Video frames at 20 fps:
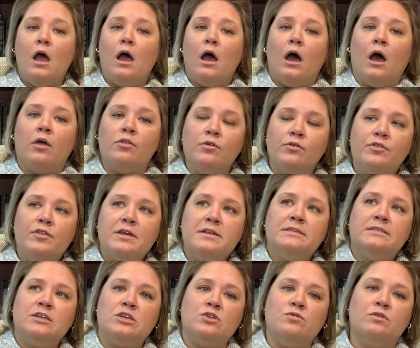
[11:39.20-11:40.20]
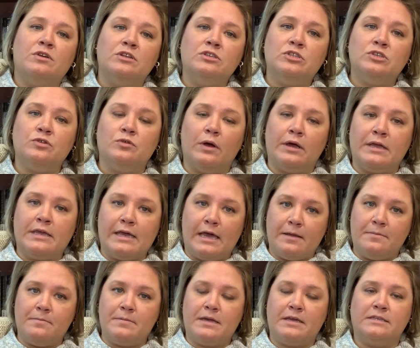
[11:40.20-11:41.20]
Other things that you can do,
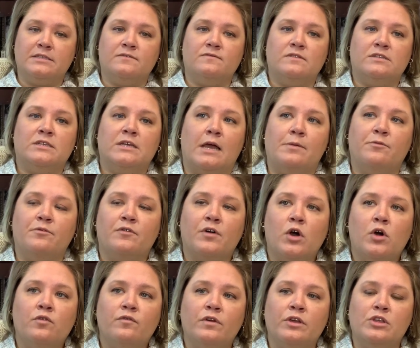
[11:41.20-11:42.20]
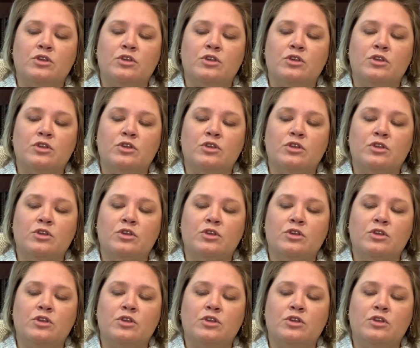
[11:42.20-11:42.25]
again, because of the time of COVID,